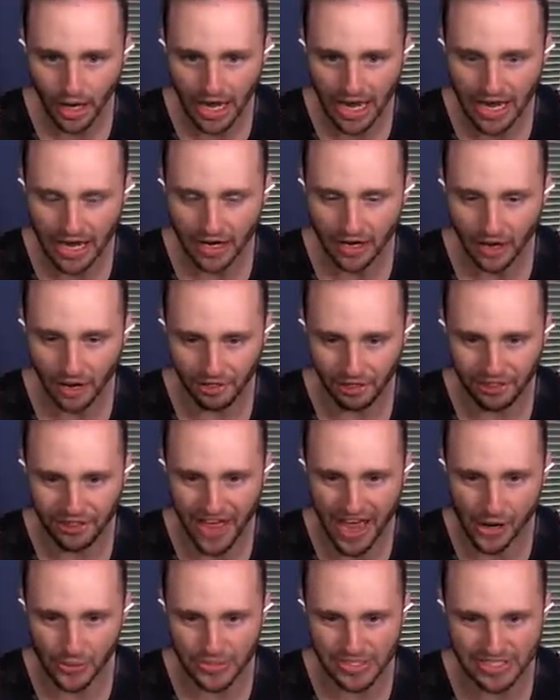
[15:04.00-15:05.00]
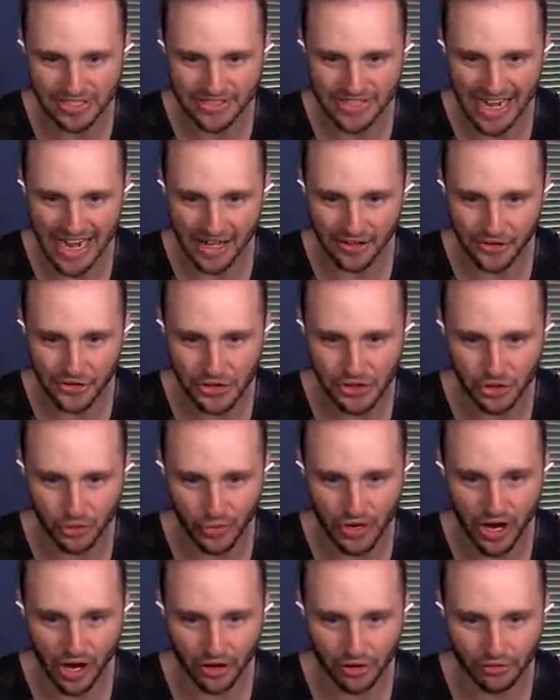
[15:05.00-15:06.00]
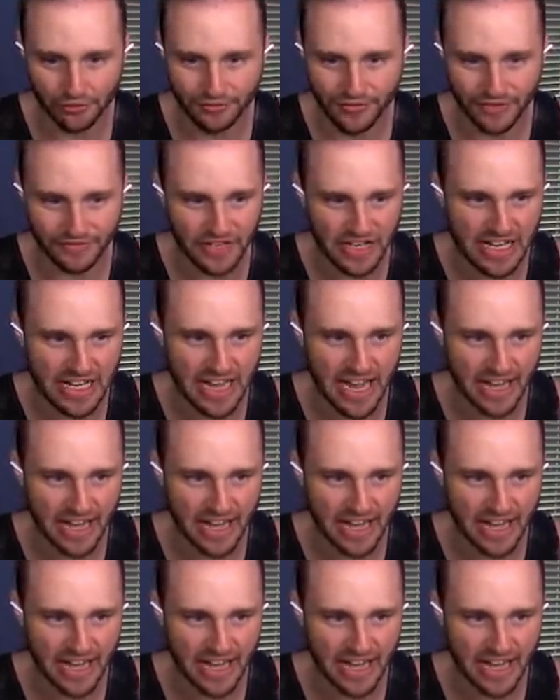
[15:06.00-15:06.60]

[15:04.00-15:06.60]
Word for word: uh, a $1,000, 350